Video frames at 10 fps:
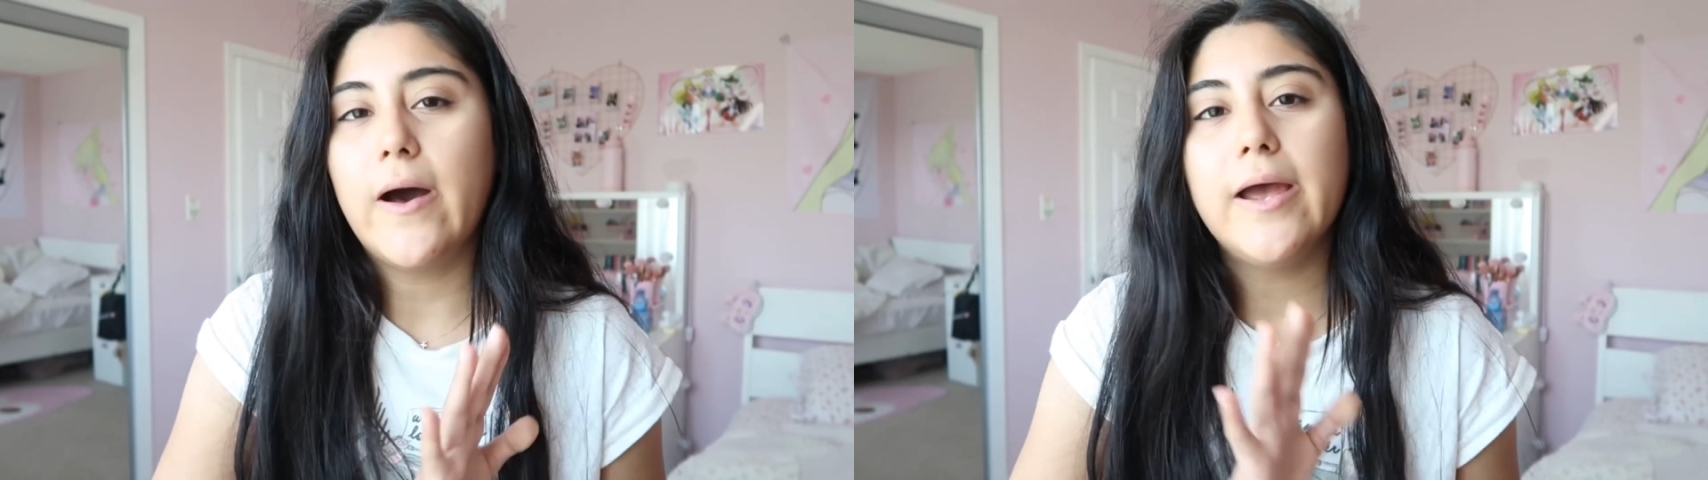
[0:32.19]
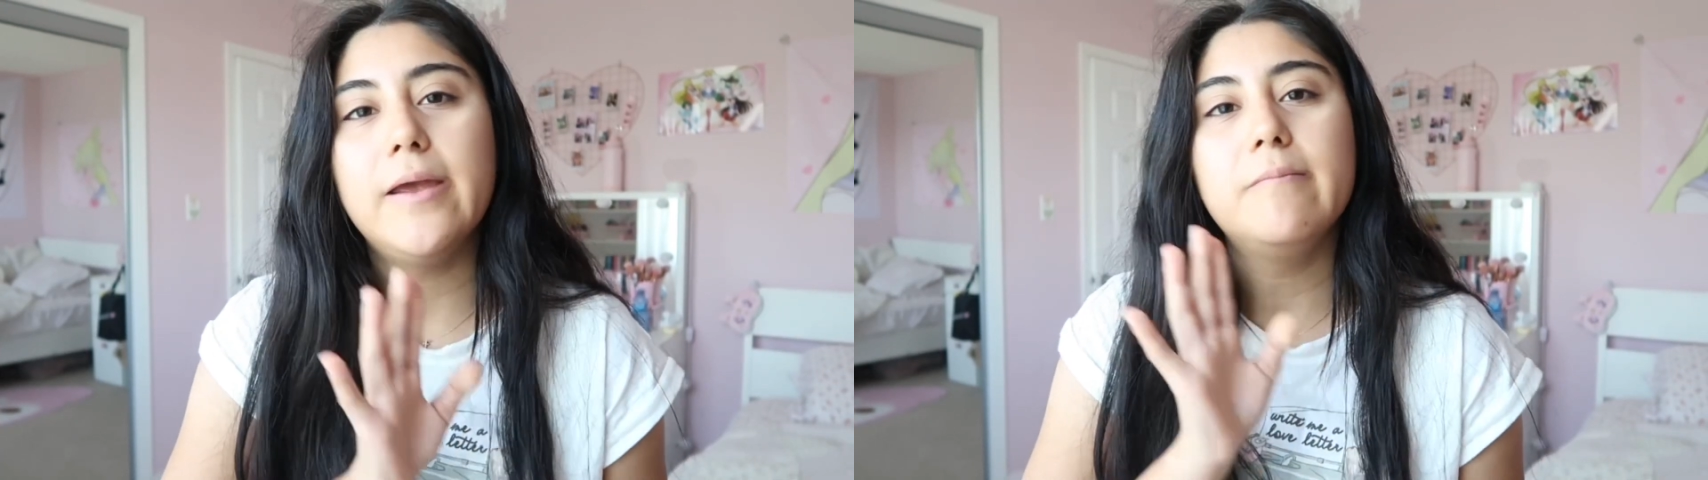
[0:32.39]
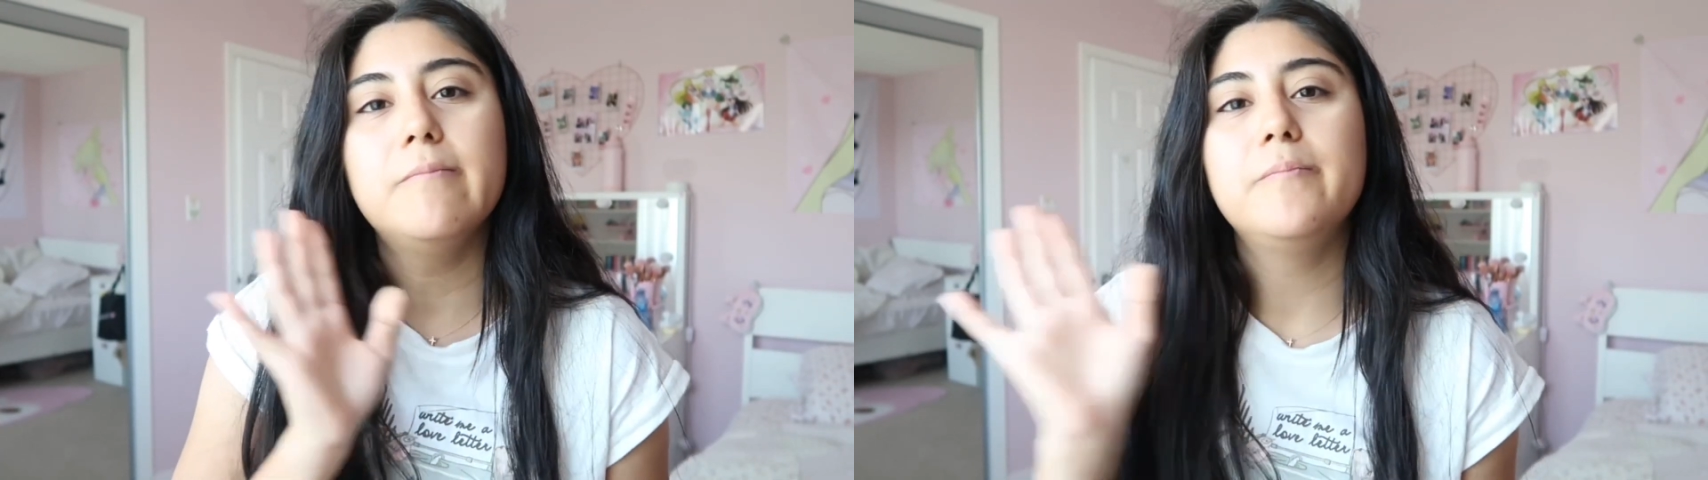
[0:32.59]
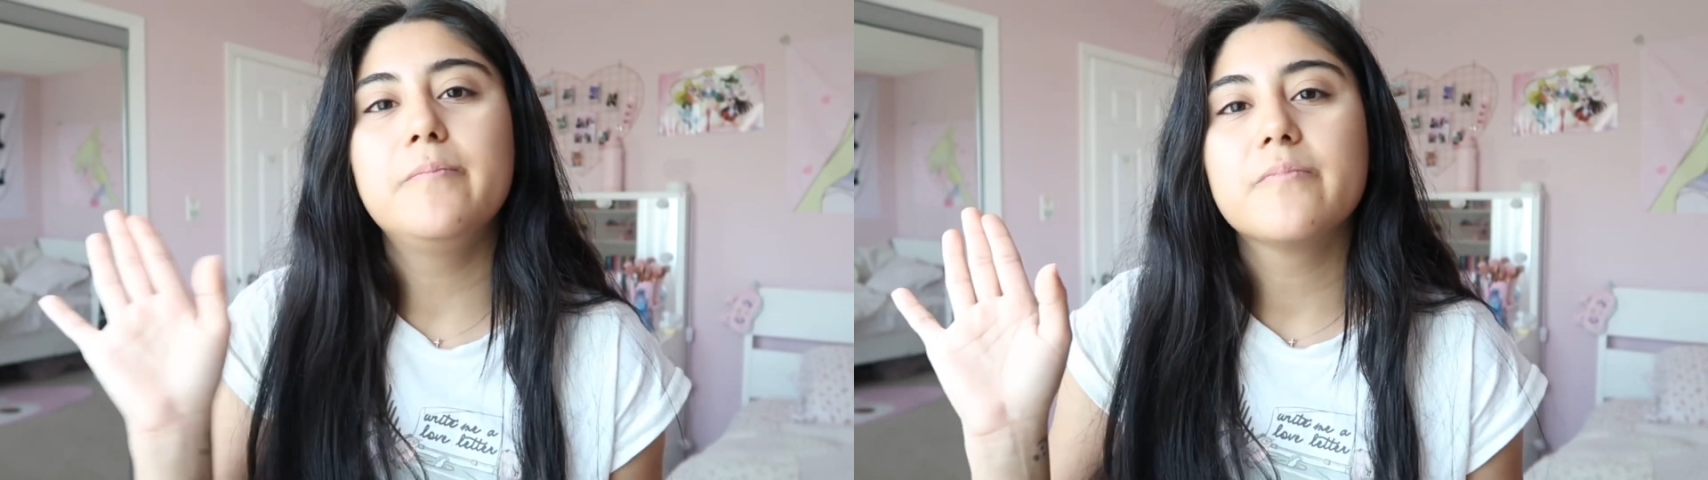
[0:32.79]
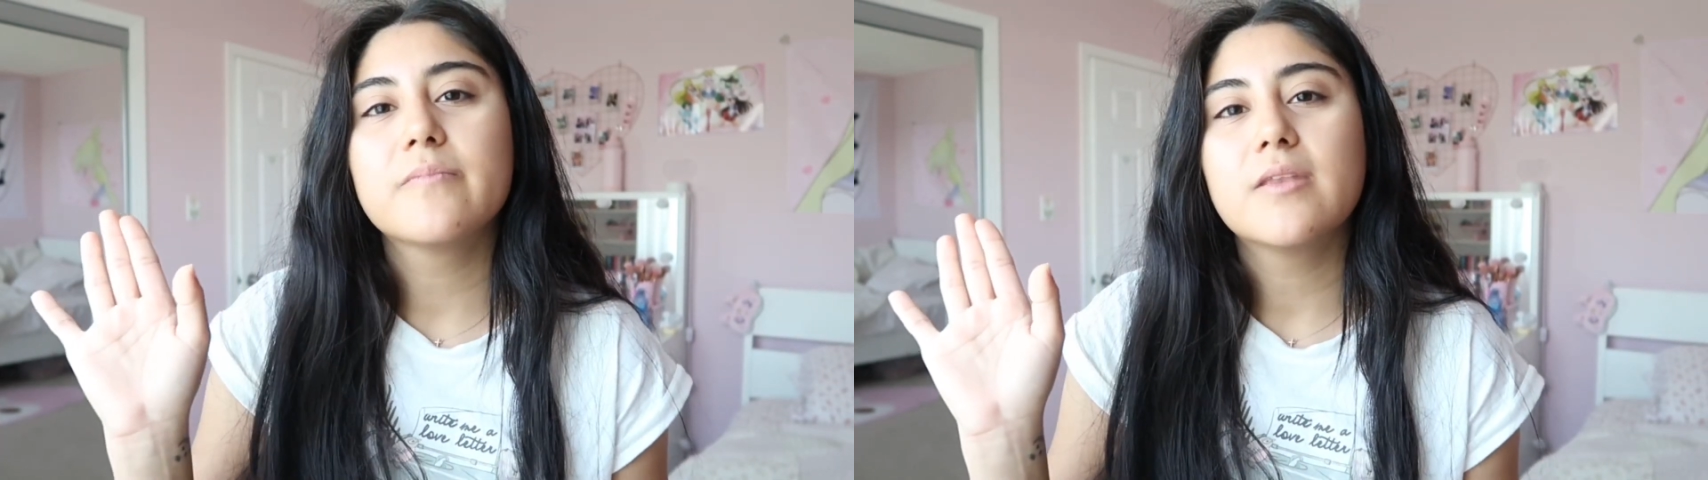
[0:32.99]

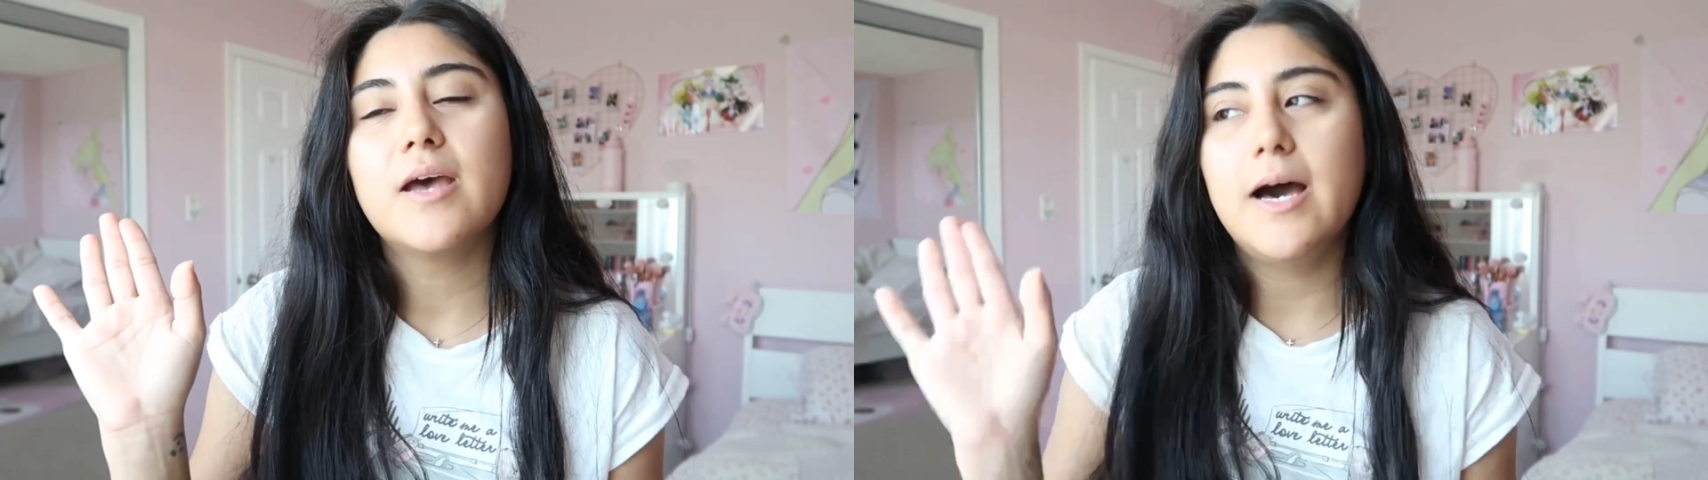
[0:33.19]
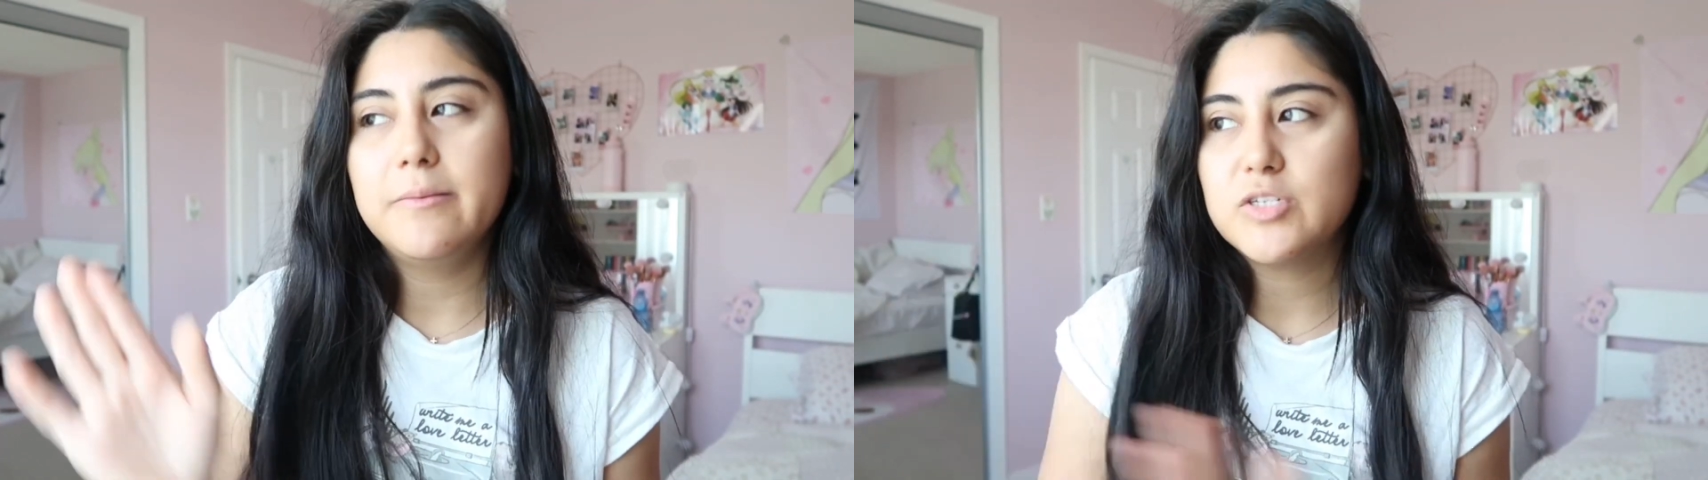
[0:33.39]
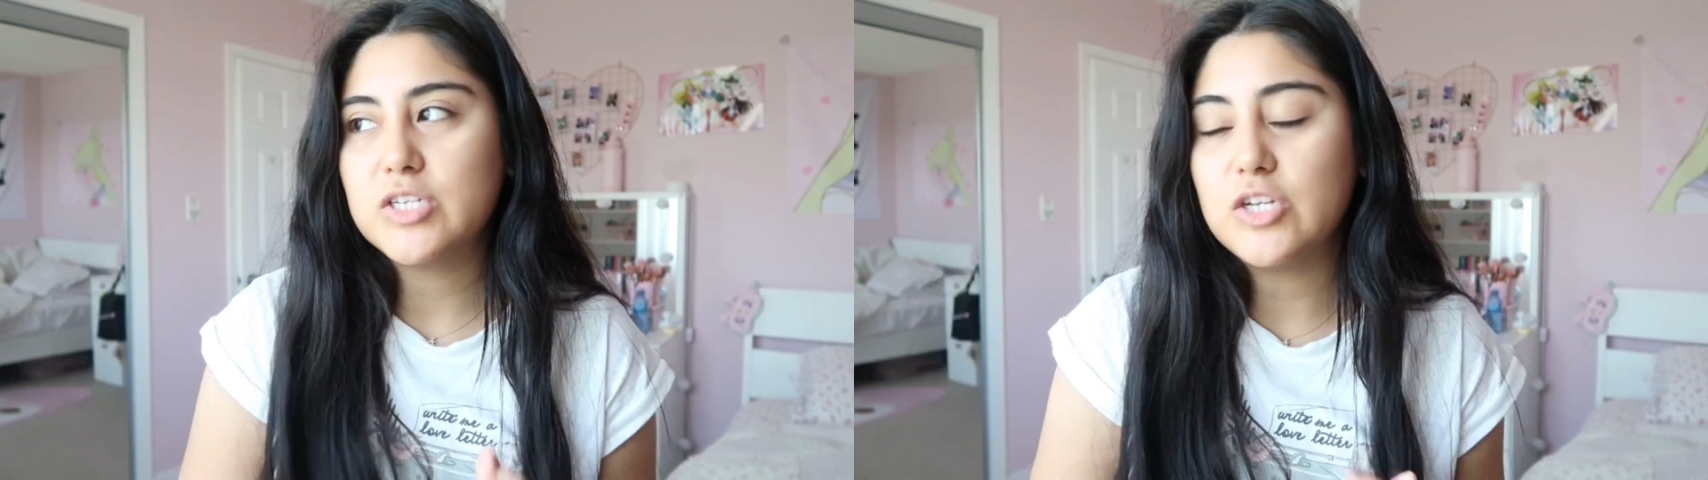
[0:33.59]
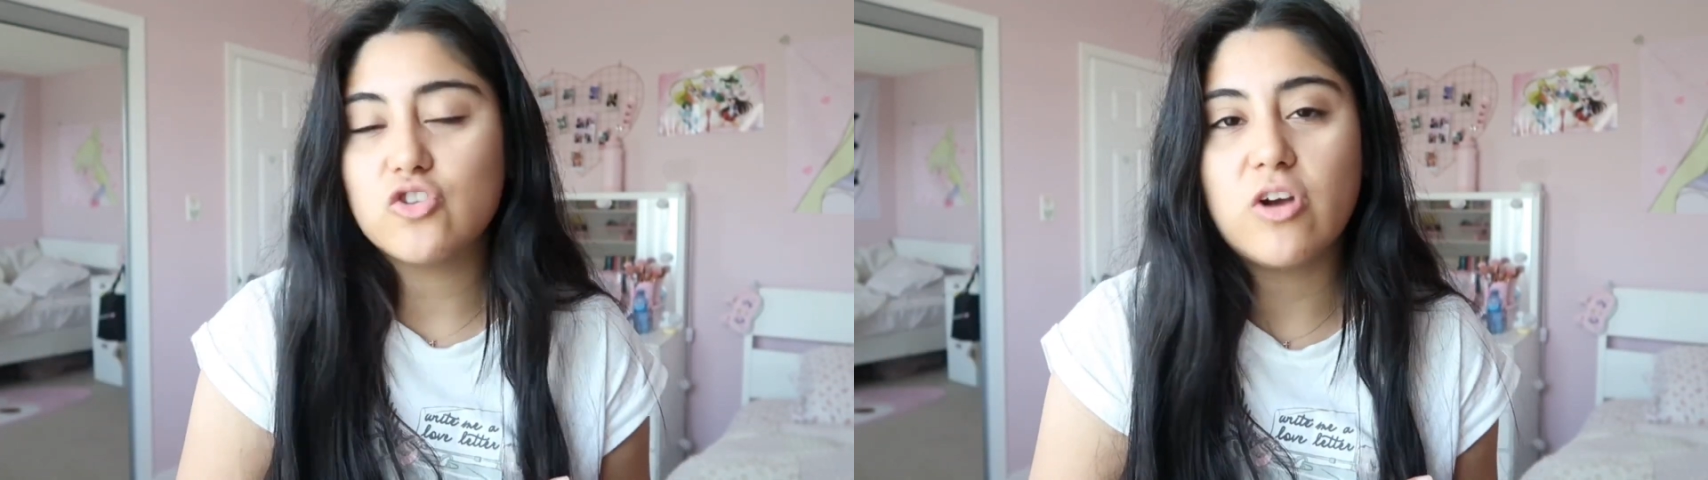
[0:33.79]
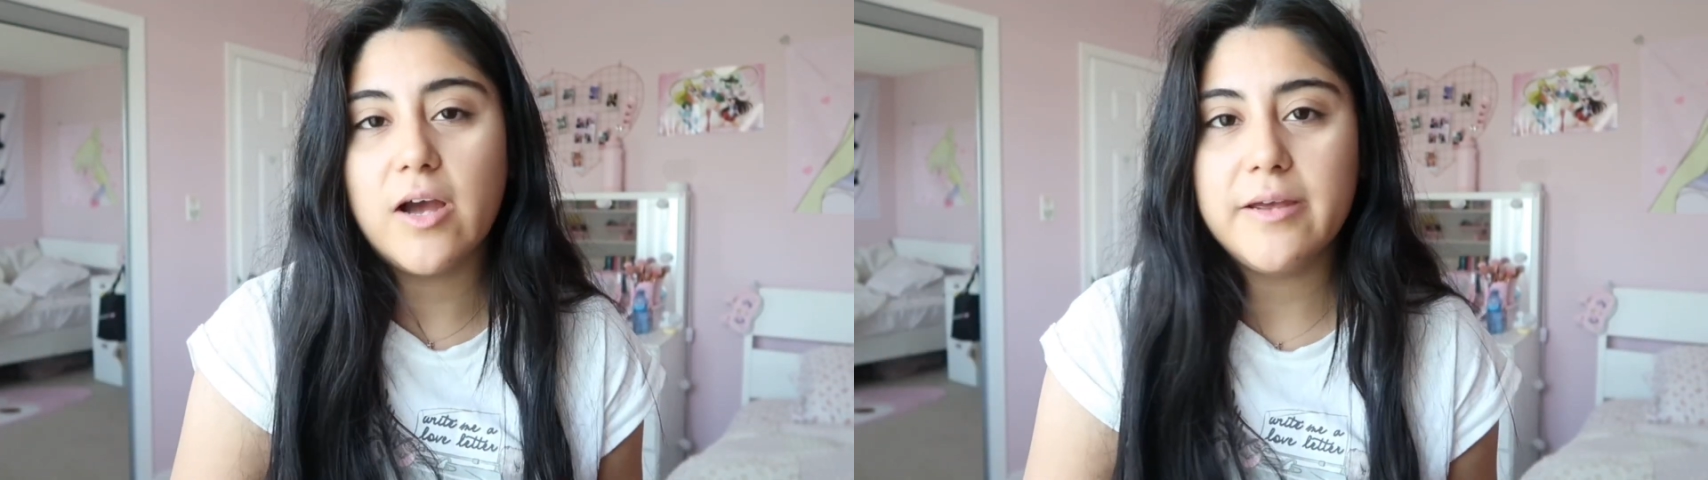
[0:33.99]
I'm I'm just gonna
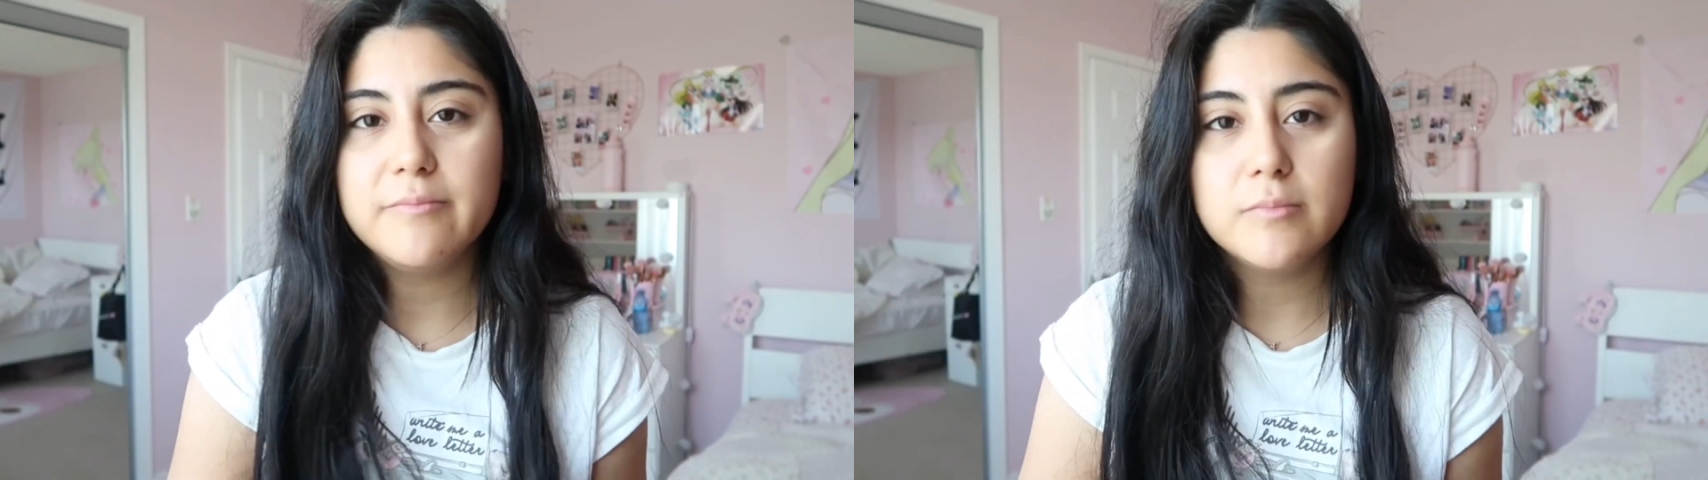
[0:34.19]
try.